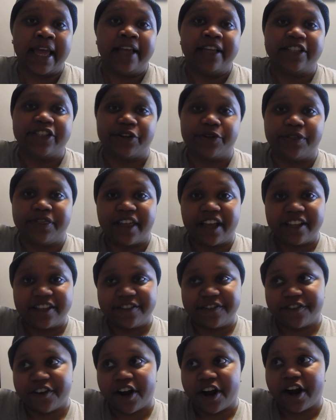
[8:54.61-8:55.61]
So
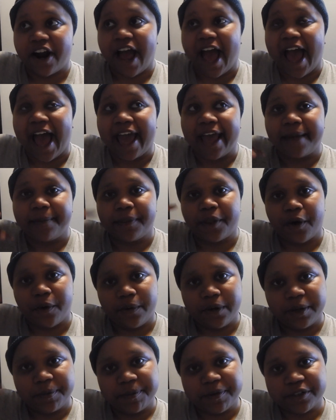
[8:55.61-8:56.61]
thus far, I am the
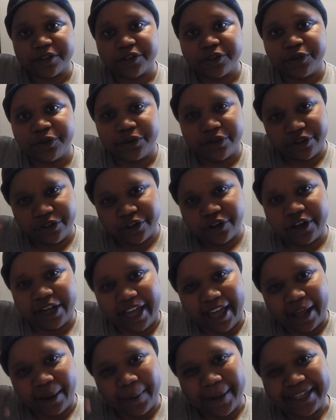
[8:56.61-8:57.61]
only person who can
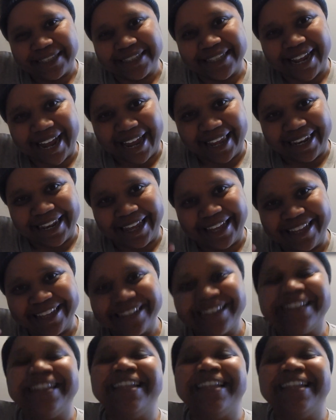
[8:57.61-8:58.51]
cook egg whites that I like.